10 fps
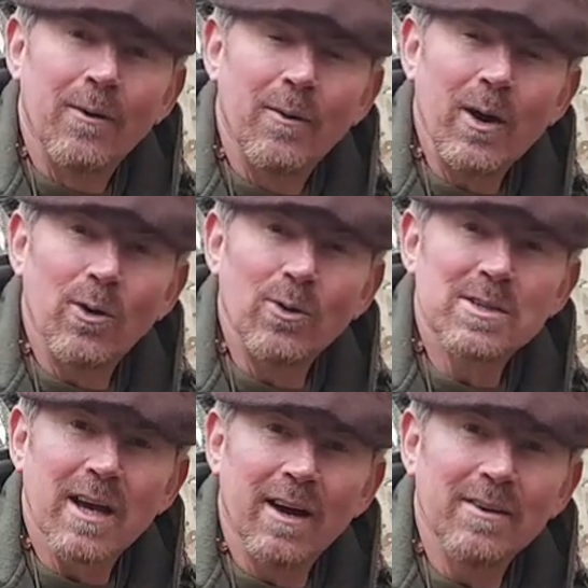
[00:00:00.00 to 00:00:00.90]
We're
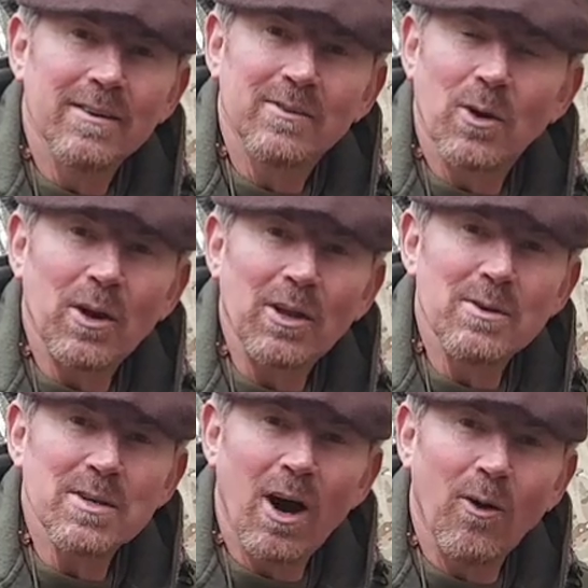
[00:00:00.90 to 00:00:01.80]
also not going to
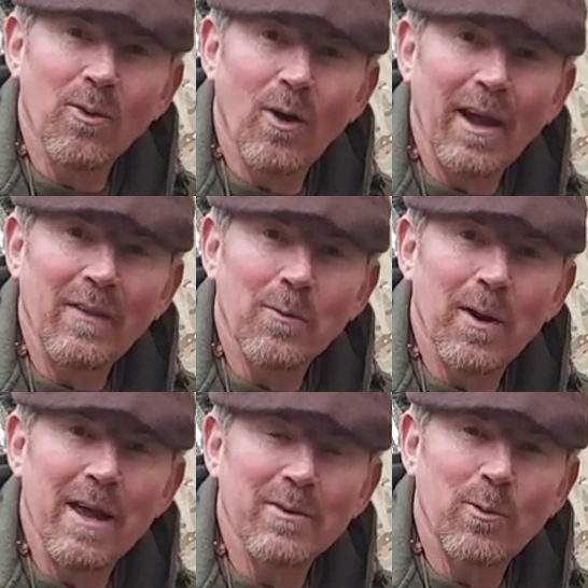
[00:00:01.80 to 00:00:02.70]
use a whole lot in the
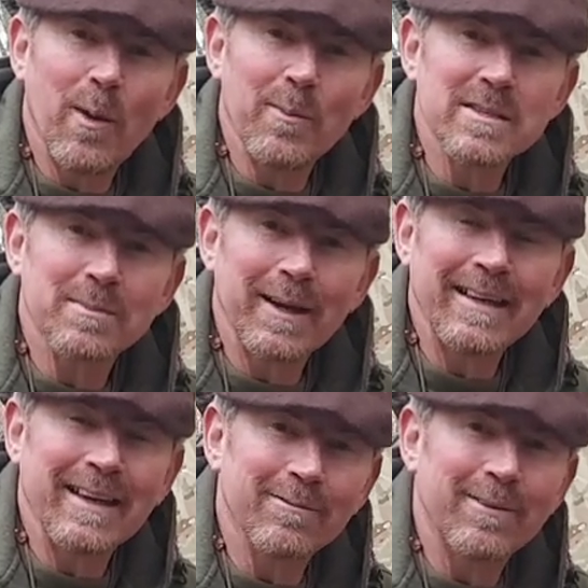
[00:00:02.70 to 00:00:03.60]
way of equipment to
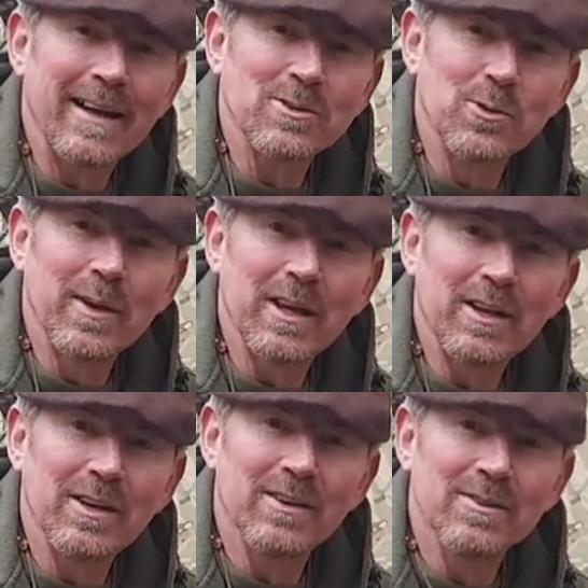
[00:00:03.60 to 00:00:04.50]
make it. In fact, all we're going
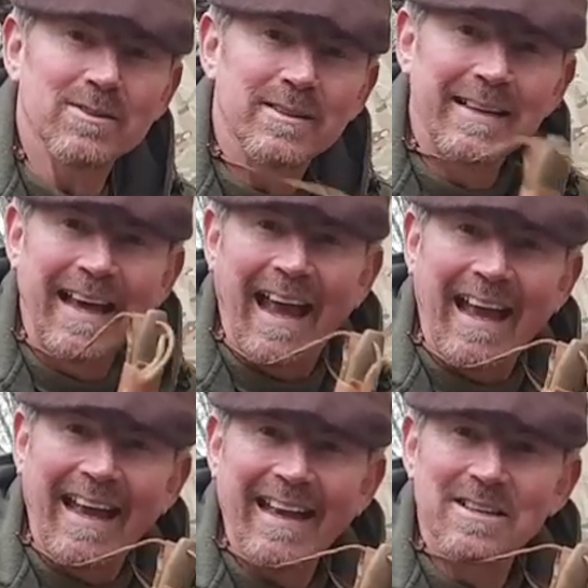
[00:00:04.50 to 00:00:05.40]
to use
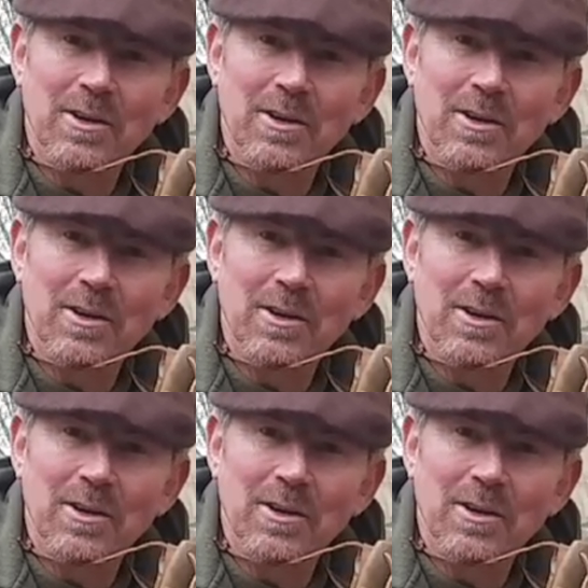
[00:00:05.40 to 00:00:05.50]
is